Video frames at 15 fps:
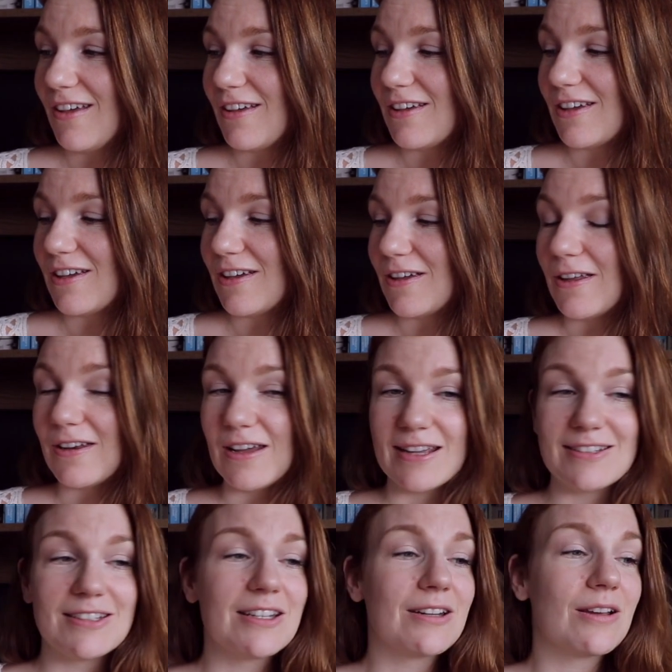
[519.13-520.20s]
And I
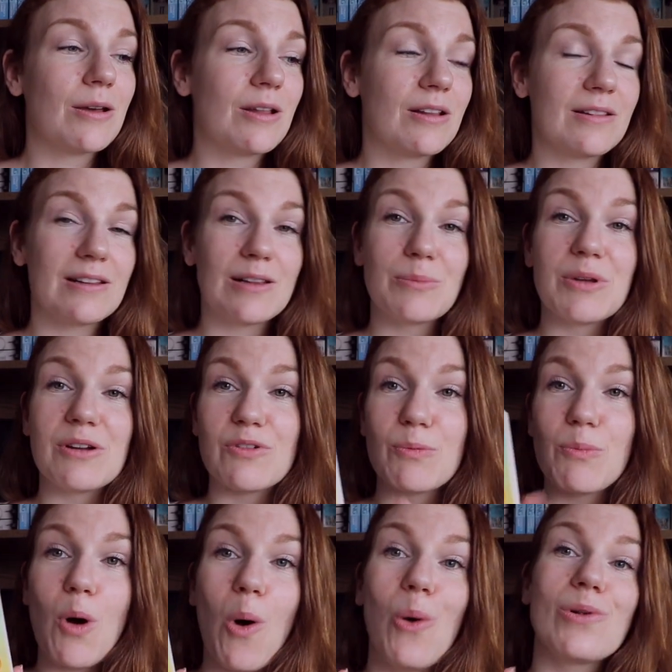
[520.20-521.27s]
did a little bit of a
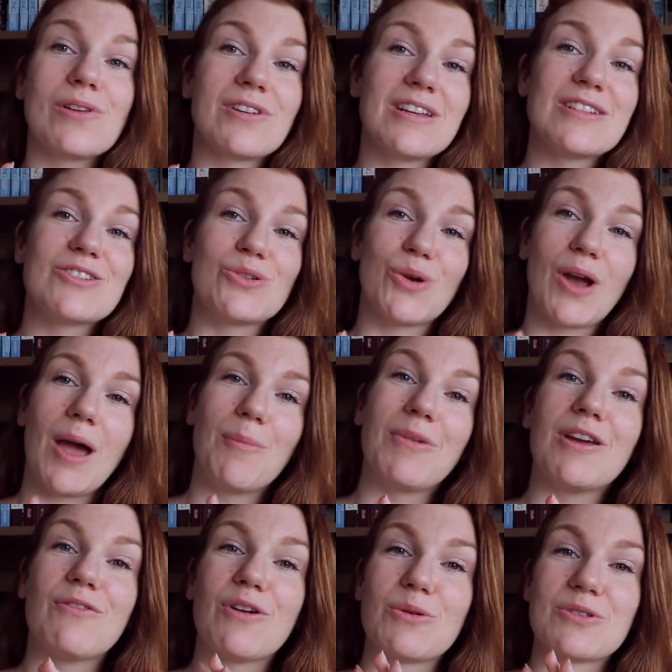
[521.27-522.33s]
poll on Instagram
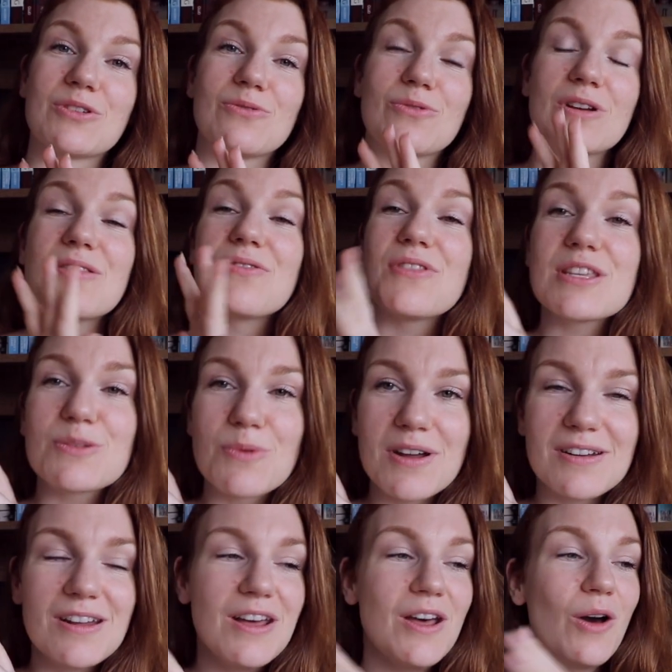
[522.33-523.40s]
if I was going to read this
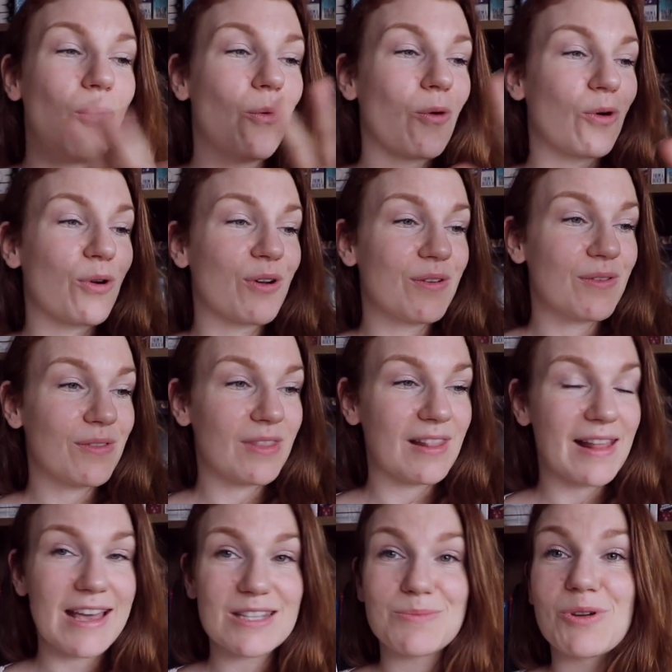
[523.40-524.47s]
one or the
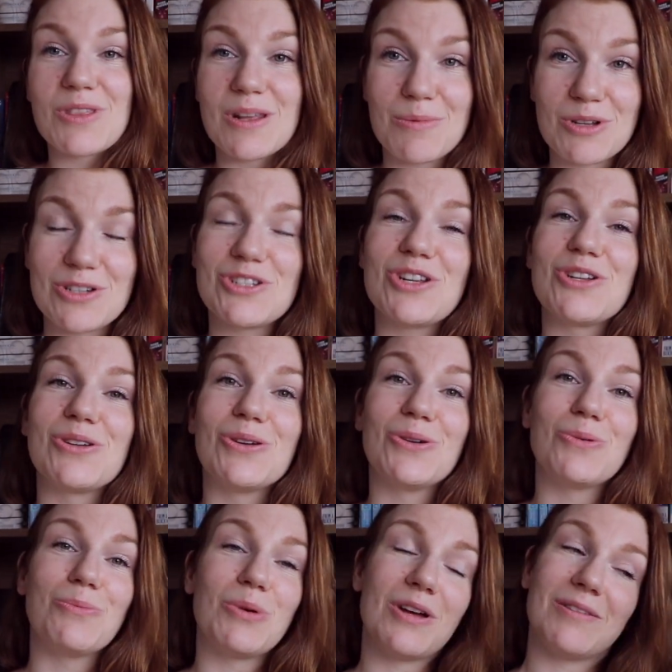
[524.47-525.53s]
last book that I'm going to show
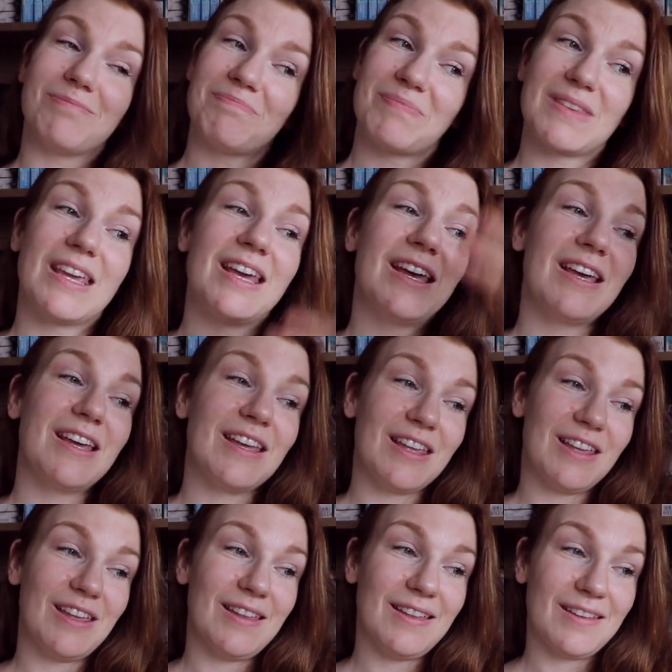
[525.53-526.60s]
you, but
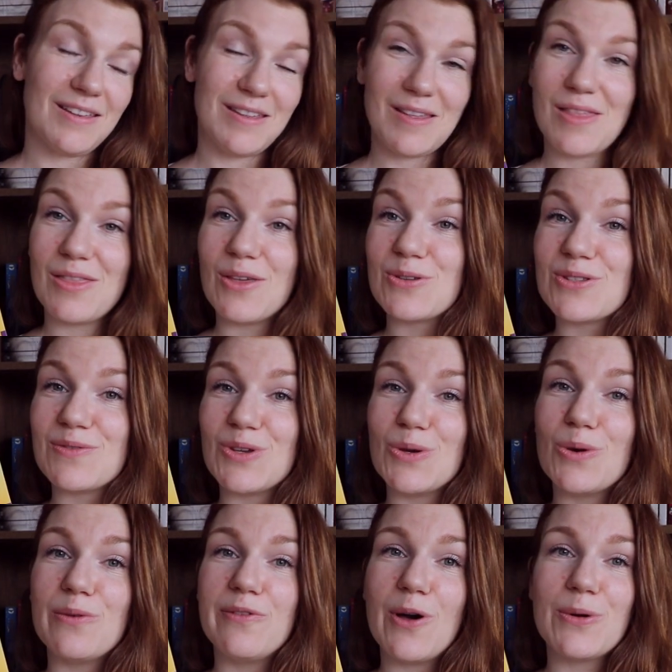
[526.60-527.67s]
those of you
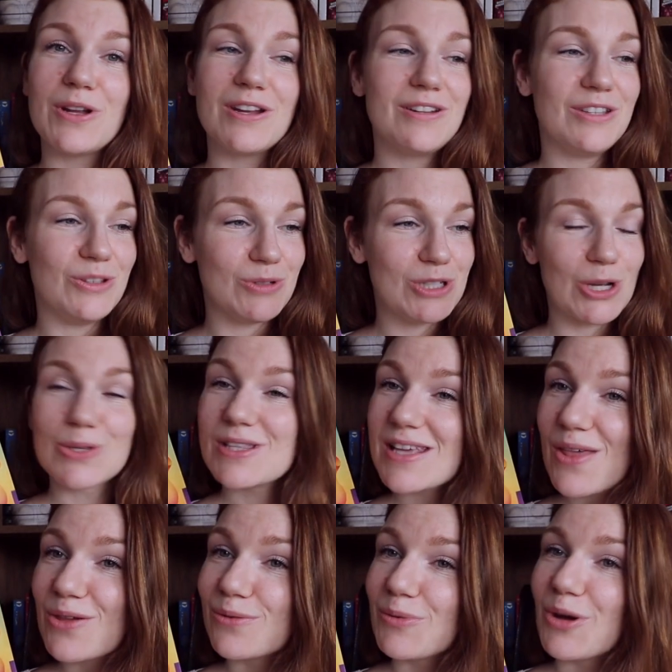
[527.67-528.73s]
who voted, you chose the
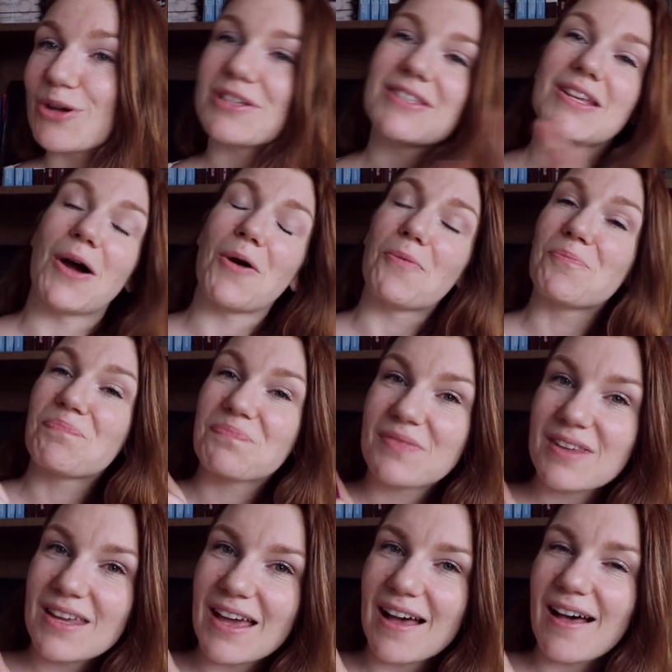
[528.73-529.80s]
other book, so
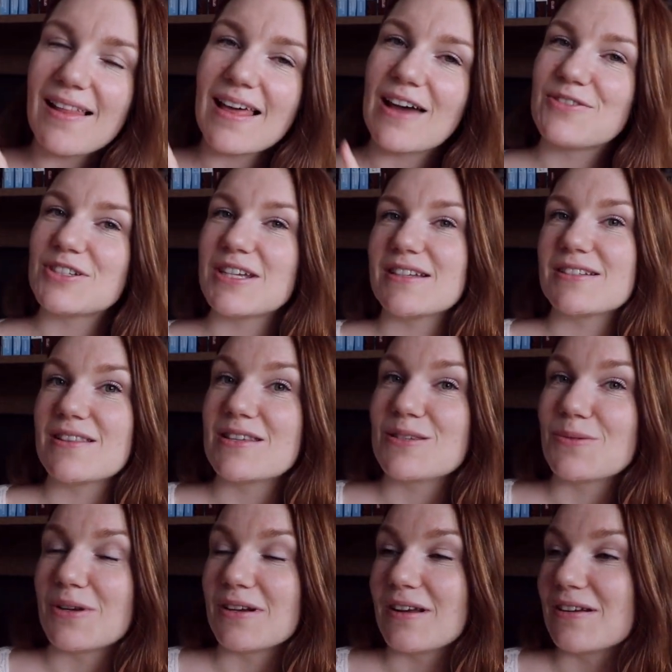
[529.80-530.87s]
I'll have to get to this
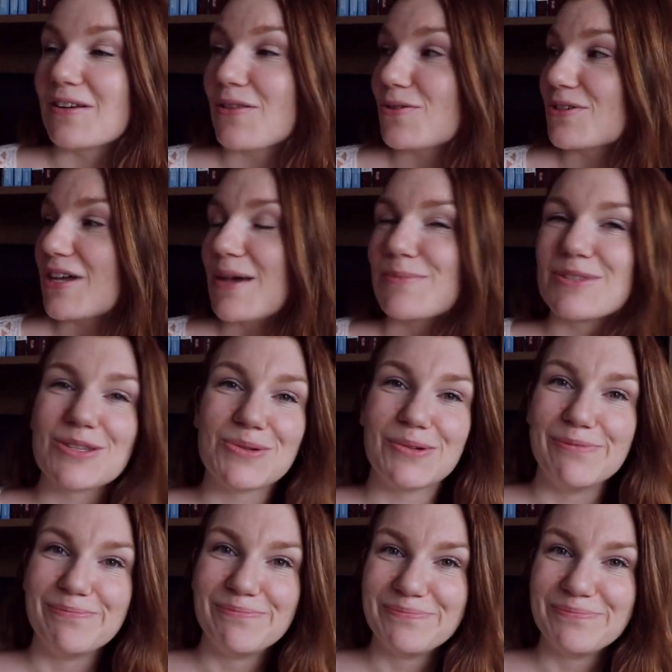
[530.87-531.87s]
one another time soon.